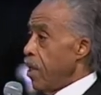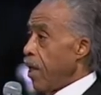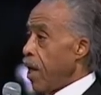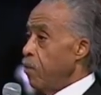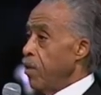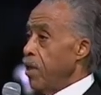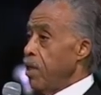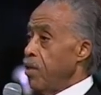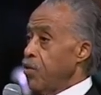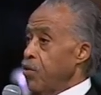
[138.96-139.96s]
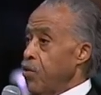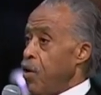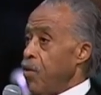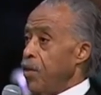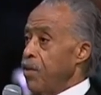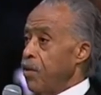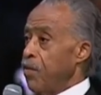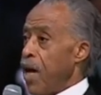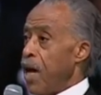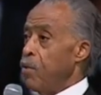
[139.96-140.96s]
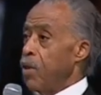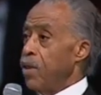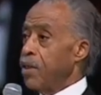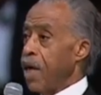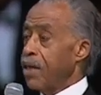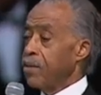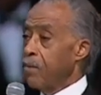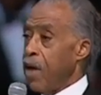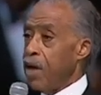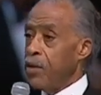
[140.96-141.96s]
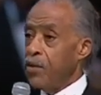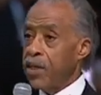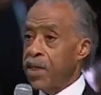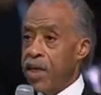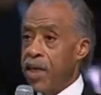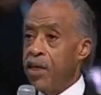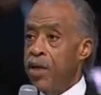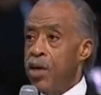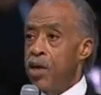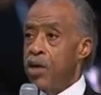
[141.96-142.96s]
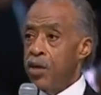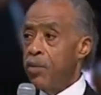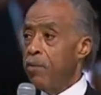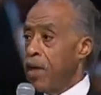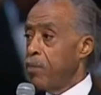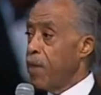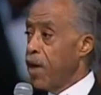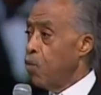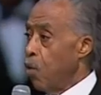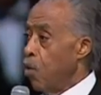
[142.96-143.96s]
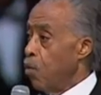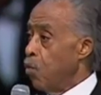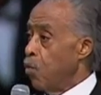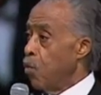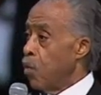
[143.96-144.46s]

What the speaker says: And I would hear the stories of how when Dr. Martin Luther King could make payroll,